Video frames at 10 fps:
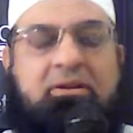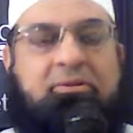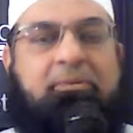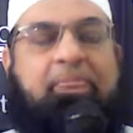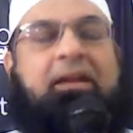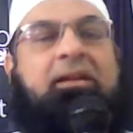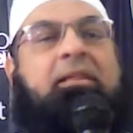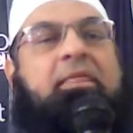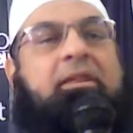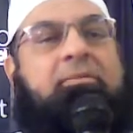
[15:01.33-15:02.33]
No.
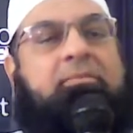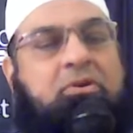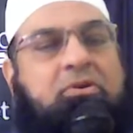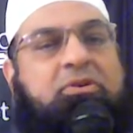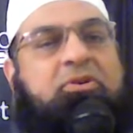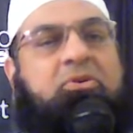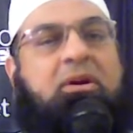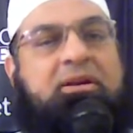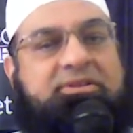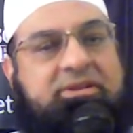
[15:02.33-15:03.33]
The more
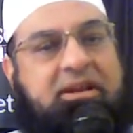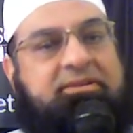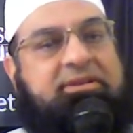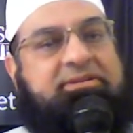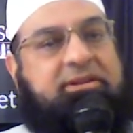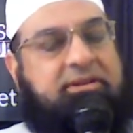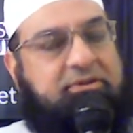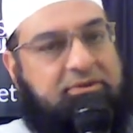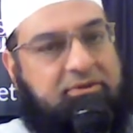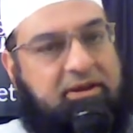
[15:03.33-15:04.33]
you are generous in
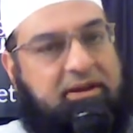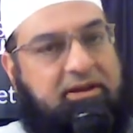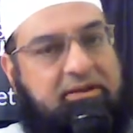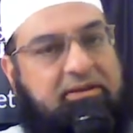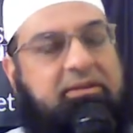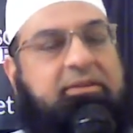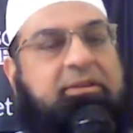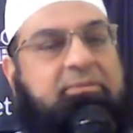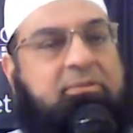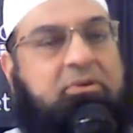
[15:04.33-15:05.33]
your dua,
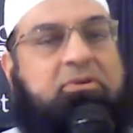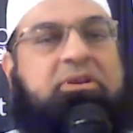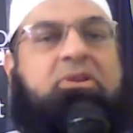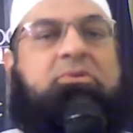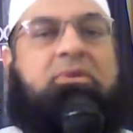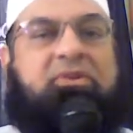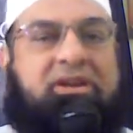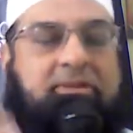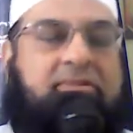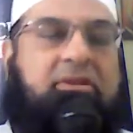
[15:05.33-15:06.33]
the more you will
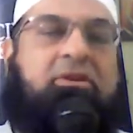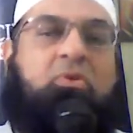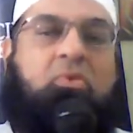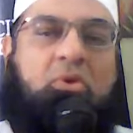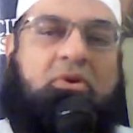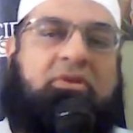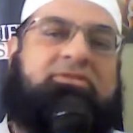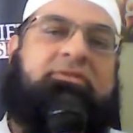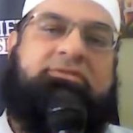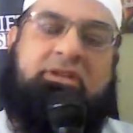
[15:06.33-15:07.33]
reap the
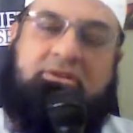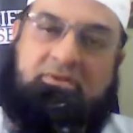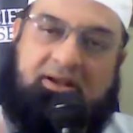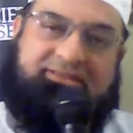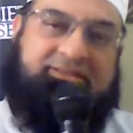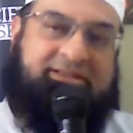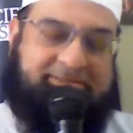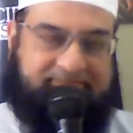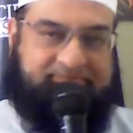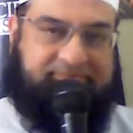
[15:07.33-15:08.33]
rewards of generosity.
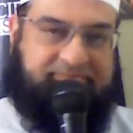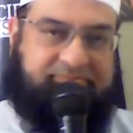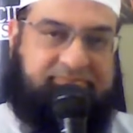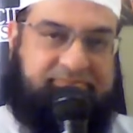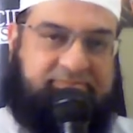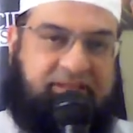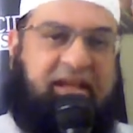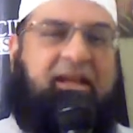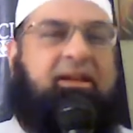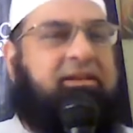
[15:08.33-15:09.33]

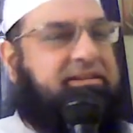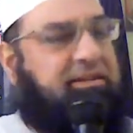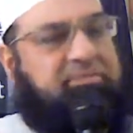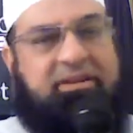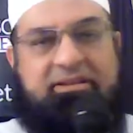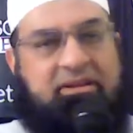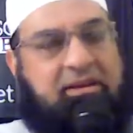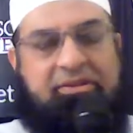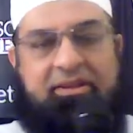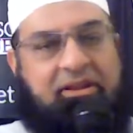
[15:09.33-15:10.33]
Somebody's got
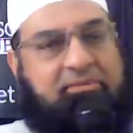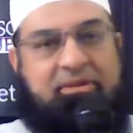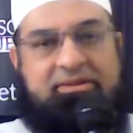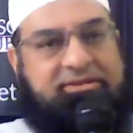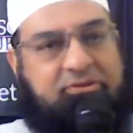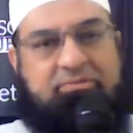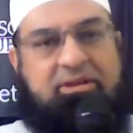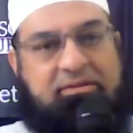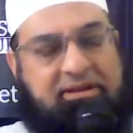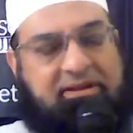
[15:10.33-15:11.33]
to think about this
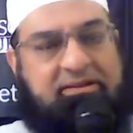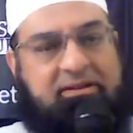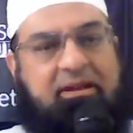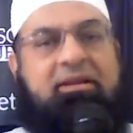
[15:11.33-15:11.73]
ummah, right?